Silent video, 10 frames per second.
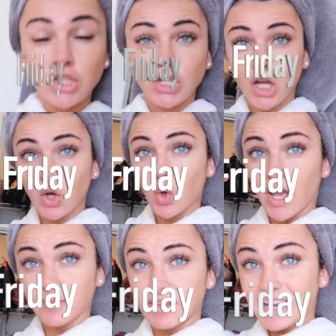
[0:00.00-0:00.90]
So
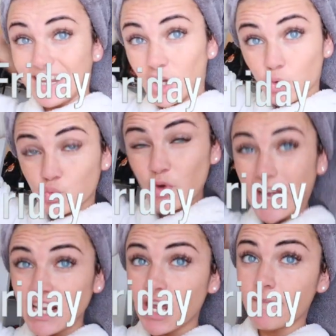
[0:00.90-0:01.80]
I'm getting
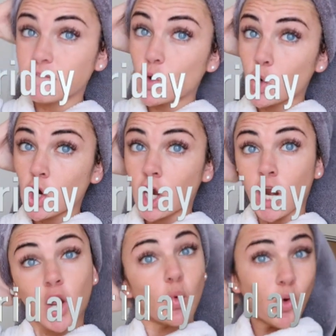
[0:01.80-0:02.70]
ready for
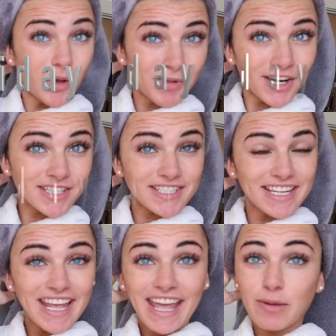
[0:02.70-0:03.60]
Walmart,
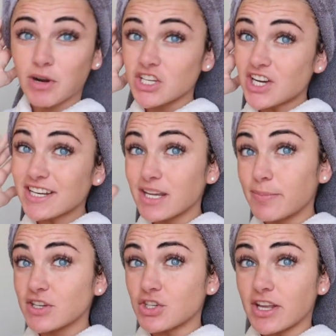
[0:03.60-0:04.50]
and we're gonna try to take a
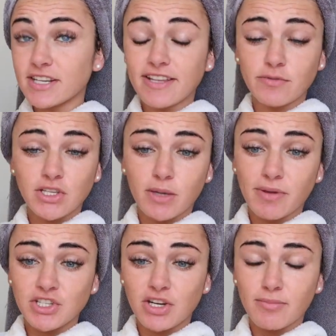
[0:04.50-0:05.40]
picture there because I haven't took a
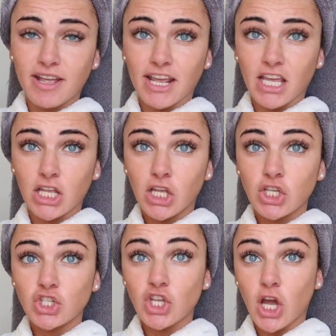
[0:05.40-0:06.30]
picture in a minute.
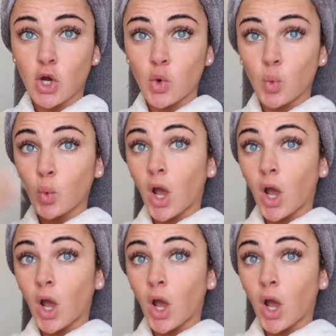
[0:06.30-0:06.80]
So